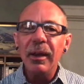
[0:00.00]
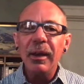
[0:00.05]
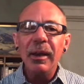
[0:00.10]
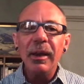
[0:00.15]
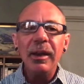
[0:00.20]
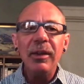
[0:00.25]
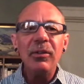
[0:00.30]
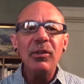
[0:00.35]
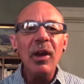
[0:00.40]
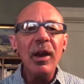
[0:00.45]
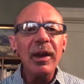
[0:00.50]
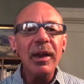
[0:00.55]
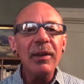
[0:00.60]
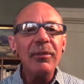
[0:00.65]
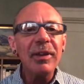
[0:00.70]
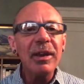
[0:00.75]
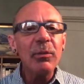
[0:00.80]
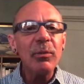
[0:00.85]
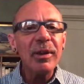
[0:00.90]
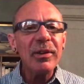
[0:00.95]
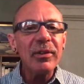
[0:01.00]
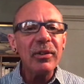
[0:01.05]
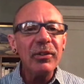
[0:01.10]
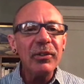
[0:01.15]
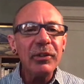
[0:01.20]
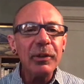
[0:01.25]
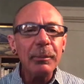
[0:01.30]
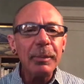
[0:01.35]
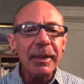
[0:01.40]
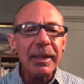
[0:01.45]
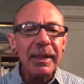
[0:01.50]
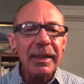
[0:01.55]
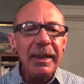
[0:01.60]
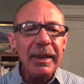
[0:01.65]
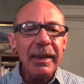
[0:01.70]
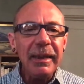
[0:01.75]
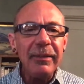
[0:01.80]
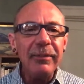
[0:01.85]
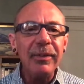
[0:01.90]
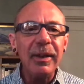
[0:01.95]
He's not giving reasons to
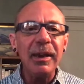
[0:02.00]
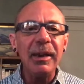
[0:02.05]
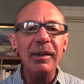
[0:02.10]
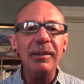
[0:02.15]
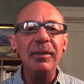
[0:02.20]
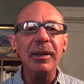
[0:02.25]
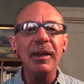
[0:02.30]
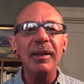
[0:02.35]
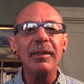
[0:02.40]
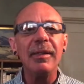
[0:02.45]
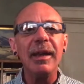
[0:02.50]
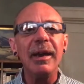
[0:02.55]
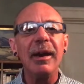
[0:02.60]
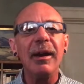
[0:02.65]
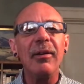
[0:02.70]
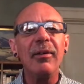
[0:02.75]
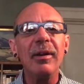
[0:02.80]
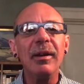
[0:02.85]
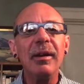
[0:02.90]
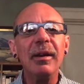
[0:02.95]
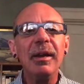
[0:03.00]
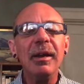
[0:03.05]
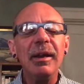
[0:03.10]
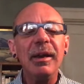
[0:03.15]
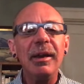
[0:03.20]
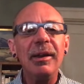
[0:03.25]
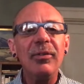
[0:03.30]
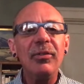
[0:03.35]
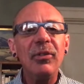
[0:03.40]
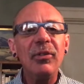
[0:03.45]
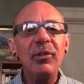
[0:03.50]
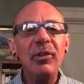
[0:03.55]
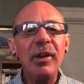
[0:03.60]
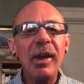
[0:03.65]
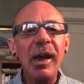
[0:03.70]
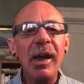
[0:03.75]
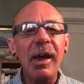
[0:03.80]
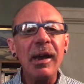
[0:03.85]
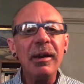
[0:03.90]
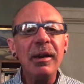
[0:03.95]
believe anything there.
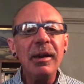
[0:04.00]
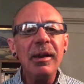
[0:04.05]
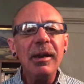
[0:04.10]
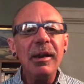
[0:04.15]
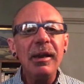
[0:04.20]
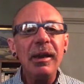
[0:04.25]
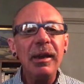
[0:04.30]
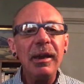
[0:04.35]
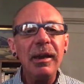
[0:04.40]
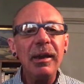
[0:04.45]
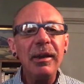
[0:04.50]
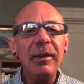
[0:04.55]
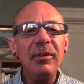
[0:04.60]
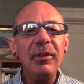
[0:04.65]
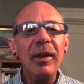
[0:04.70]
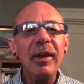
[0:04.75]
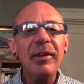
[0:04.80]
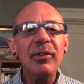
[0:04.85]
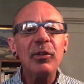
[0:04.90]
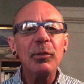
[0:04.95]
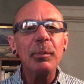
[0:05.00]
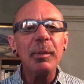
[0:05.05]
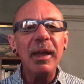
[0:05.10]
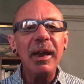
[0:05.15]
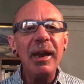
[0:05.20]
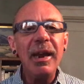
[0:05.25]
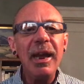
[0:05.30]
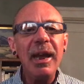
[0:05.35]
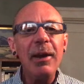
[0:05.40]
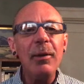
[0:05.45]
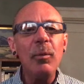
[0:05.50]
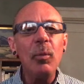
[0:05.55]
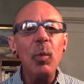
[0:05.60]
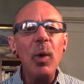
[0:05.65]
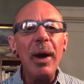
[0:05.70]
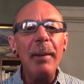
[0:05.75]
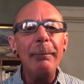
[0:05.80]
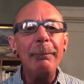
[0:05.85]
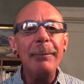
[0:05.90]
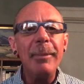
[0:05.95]
Instead, he's explaining
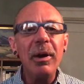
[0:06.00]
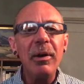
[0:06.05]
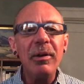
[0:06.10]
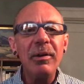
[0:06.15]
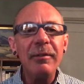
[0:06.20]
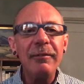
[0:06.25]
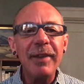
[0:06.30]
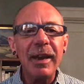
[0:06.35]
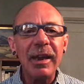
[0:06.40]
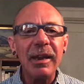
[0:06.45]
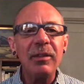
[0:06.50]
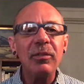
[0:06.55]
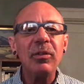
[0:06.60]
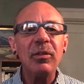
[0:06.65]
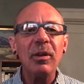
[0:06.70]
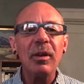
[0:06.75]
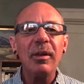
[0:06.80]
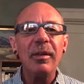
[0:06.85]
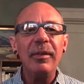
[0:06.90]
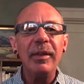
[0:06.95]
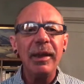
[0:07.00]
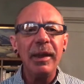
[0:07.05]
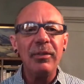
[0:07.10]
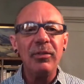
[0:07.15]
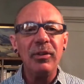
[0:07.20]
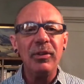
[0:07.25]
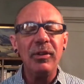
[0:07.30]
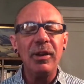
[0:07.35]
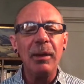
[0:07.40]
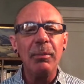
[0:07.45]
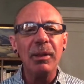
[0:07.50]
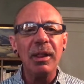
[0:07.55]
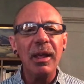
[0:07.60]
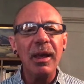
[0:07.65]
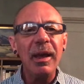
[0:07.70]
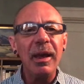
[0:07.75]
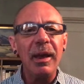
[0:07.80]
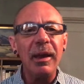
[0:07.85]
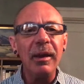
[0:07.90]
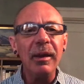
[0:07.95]
what motivates the
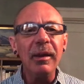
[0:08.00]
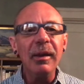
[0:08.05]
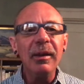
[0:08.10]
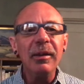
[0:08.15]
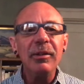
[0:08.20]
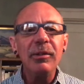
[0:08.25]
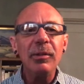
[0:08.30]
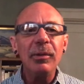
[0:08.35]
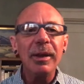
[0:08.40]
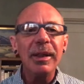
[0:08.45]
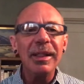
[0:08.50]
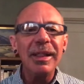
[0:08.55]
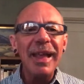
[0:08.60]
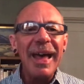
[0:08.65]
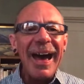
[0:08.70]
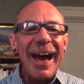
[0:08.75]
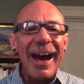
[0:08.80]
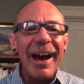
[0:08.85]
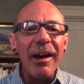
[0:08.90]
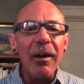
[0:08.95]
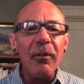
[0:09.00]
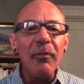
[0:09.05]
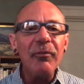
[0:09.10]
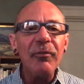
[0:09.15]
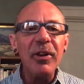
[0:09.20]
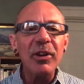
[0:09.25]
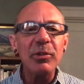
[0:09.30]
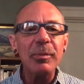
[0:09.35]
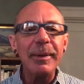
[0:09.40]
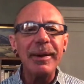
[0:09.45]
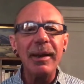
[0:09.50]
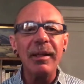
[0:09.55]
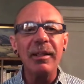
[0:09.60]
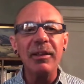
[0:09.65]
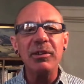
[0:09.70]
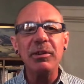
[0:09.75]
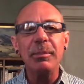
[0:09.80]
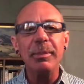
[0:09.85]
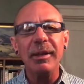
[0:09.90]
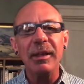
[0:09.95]
NCAA to allow freshman
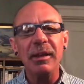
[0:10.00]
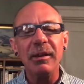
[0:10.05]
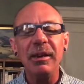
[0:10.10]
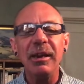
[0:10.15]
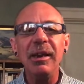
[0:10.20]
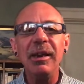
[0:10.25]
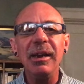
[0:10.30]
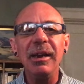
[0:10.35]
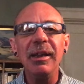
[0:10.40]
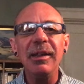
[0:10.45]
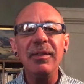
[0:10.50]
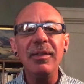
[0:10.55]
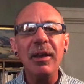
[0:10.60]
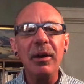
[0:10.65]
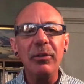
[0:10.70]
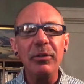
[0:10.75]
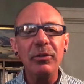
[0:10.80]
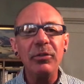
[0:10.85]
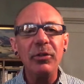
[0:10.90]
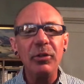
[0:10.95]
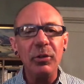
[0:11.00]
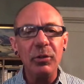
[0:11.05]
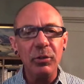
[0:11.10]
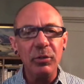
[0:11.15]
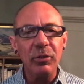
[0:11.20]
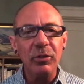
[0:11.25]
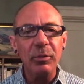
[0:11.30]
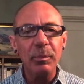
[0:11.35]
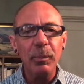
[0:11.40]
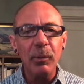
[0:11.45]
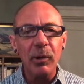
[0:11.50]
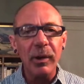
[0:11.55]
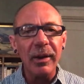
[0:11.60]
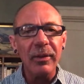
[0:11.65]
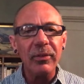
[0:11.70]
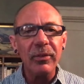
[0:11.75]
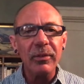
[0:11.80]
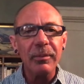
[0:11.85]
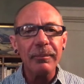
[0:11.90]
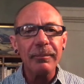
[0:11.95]
eligibility in those two
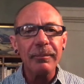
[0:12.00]
sports.